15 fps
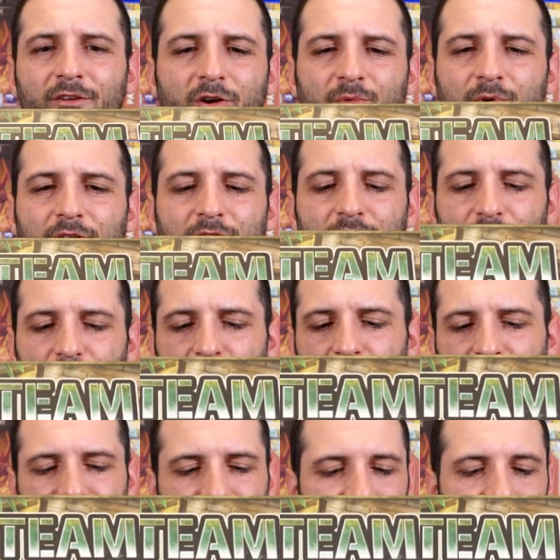the artwork and the
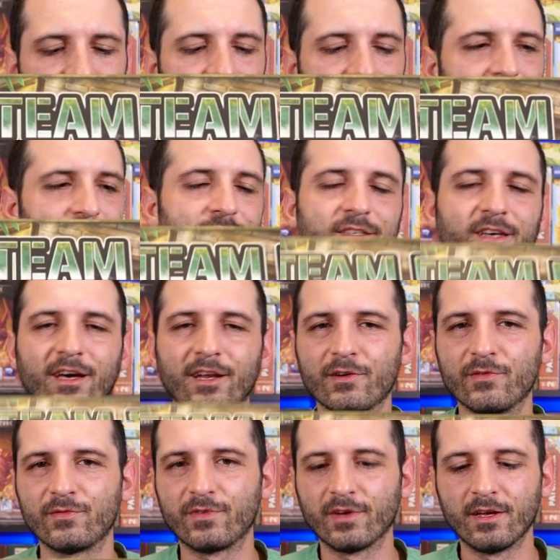rules and stuff, like it is kind
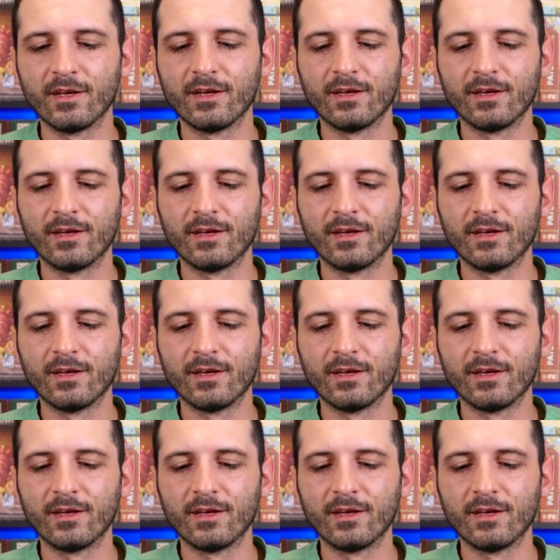of